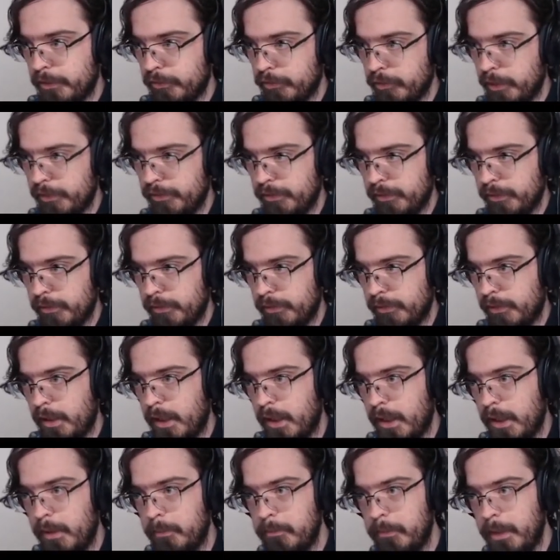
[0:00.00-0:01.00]
addresses
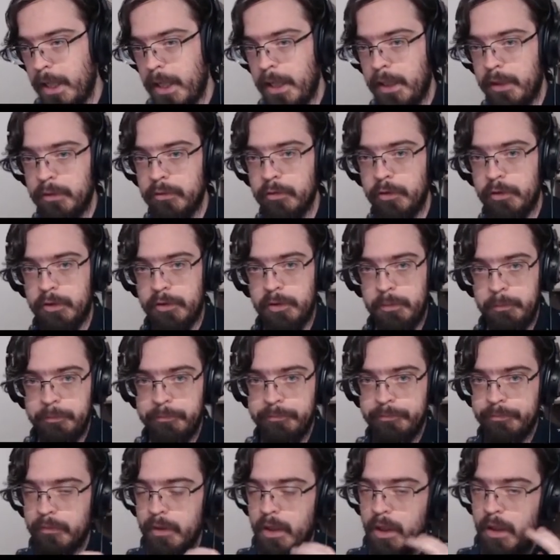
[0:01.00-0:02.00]
and look at them.
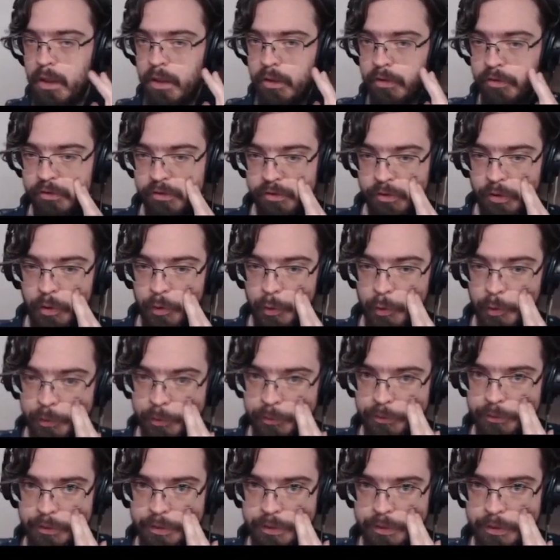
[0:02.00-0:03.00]

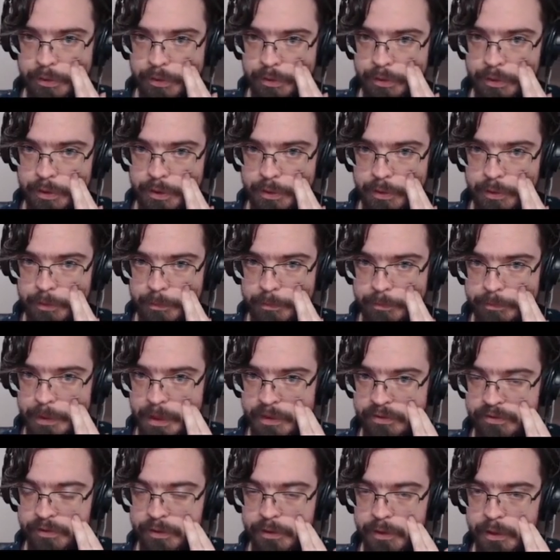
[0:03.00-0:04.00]
So
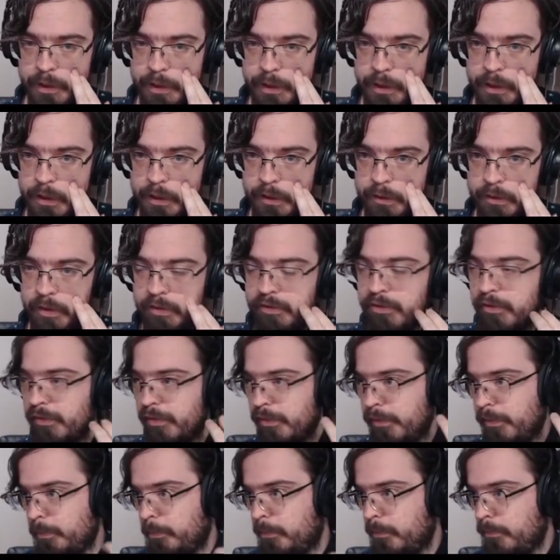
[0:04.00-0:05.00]
basically, this is
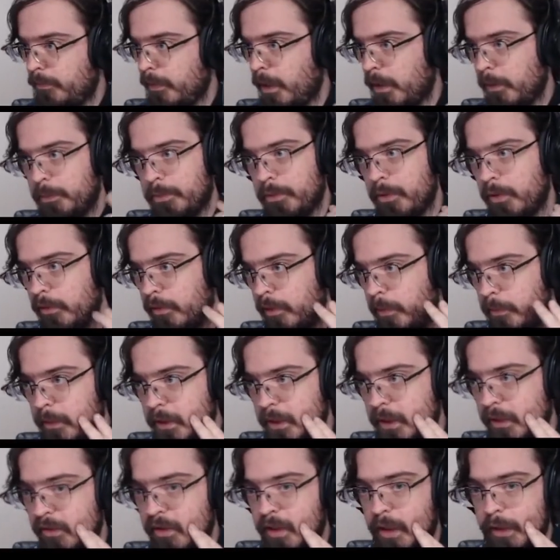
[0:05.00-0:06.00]
another program that
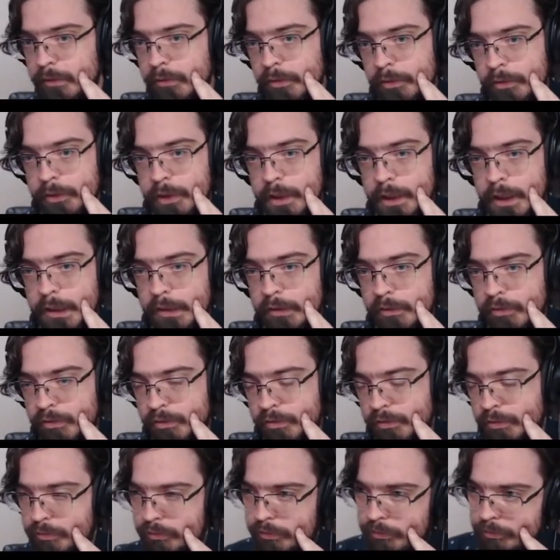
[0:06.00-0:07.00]
you can download.
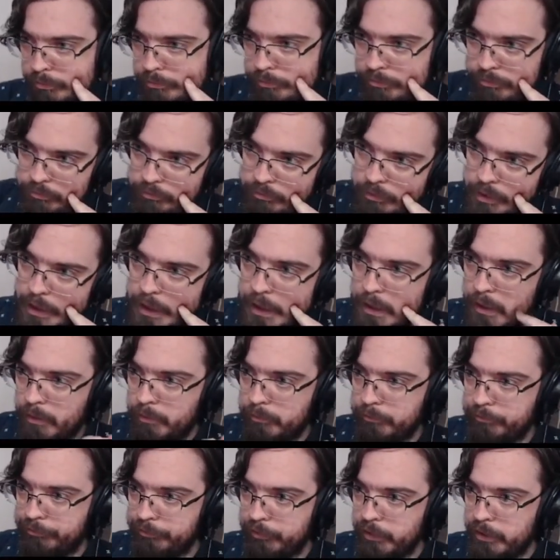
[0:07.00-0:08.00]
It's
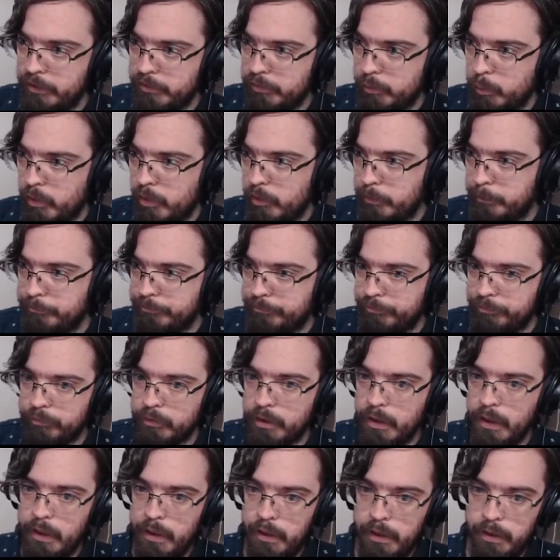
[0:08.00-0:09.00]
free as well,
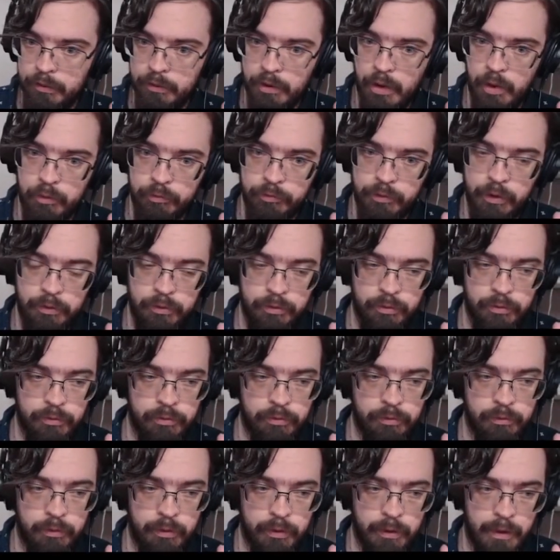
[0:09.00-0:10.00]
and I'll run
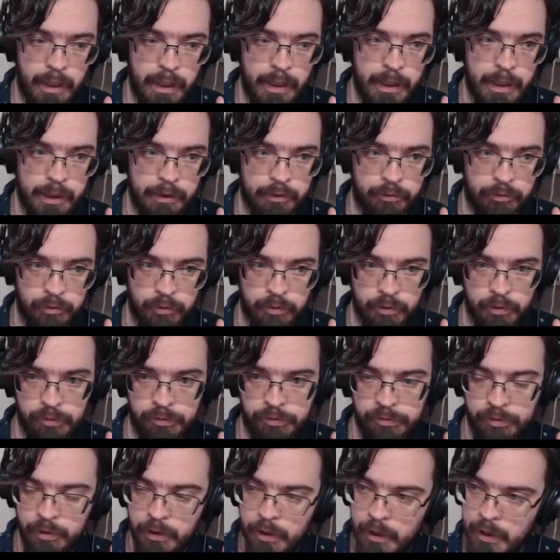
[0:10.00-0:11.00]
through how to do
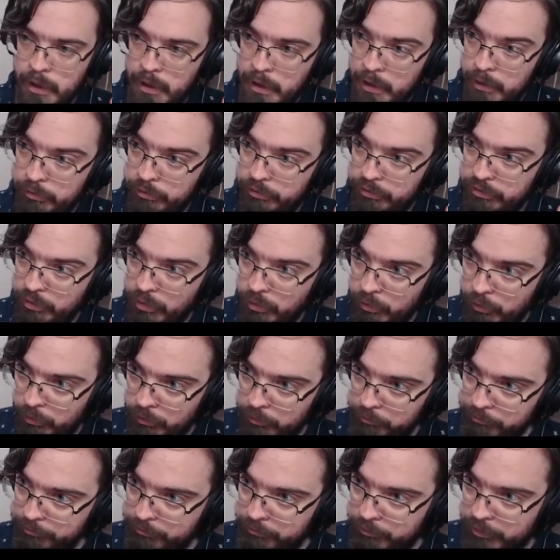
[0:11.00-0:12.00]
this.
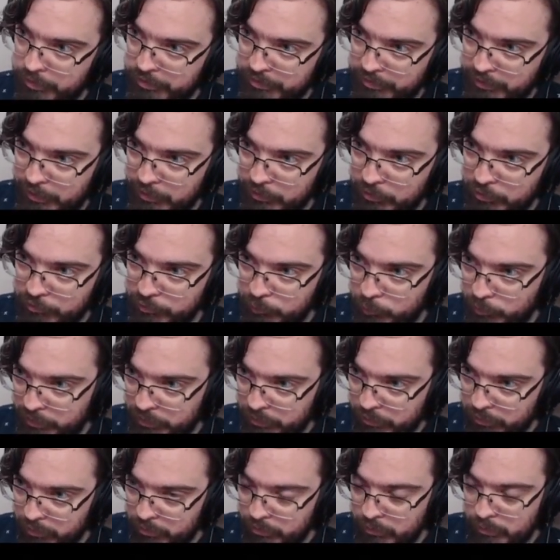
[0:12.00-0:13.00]
So to start off
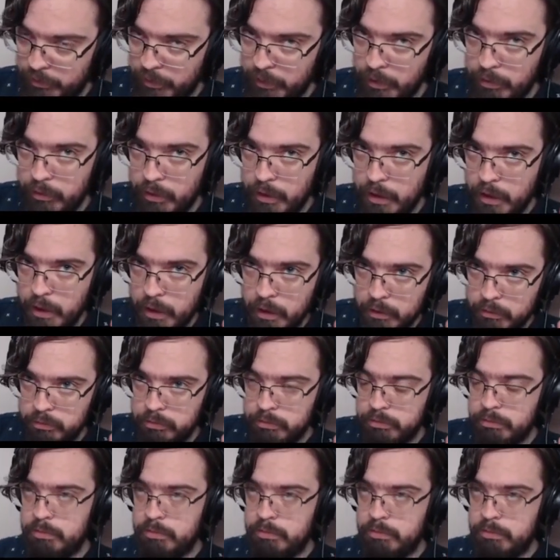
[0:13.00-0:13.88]
with, there are